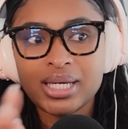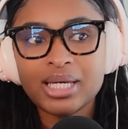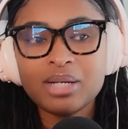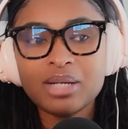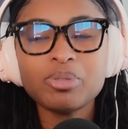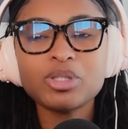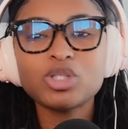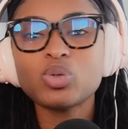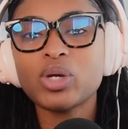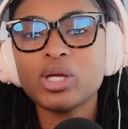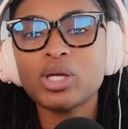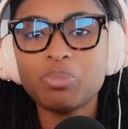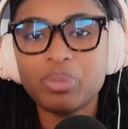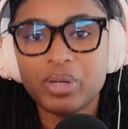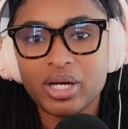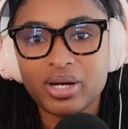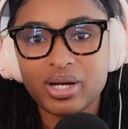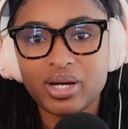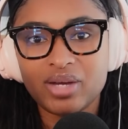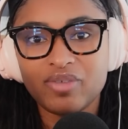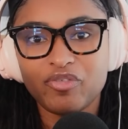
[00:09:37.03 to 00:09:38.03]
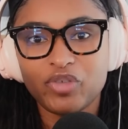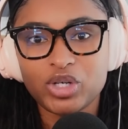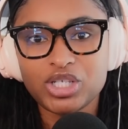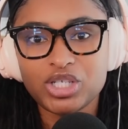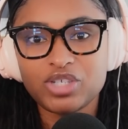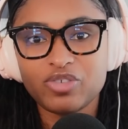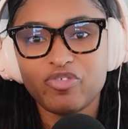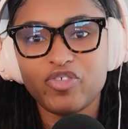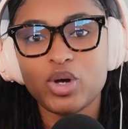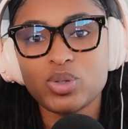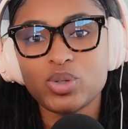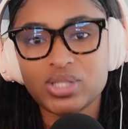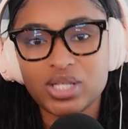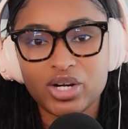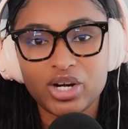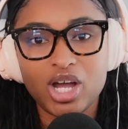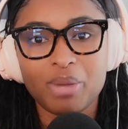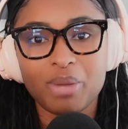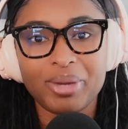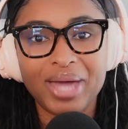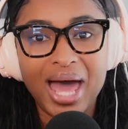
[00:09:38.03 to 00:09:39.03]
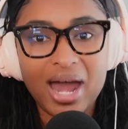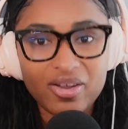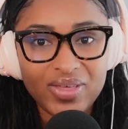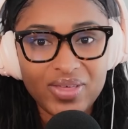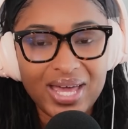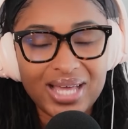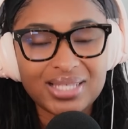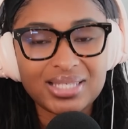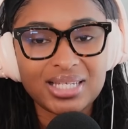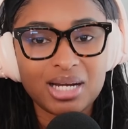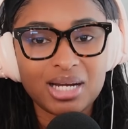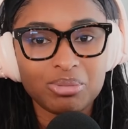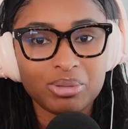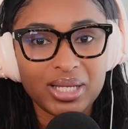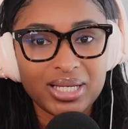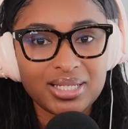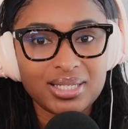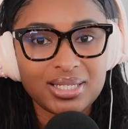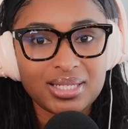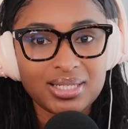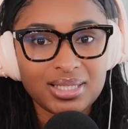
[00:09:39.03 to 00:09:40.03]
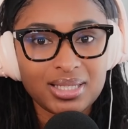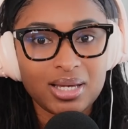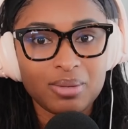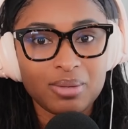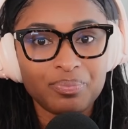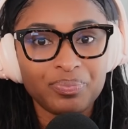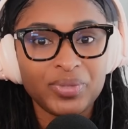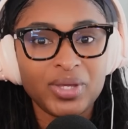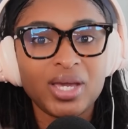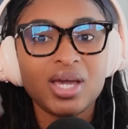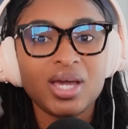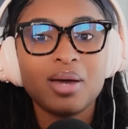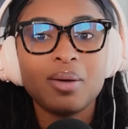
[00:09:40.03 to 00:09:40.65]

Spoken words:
in-between period for some folks that are coming out of the NCAA system,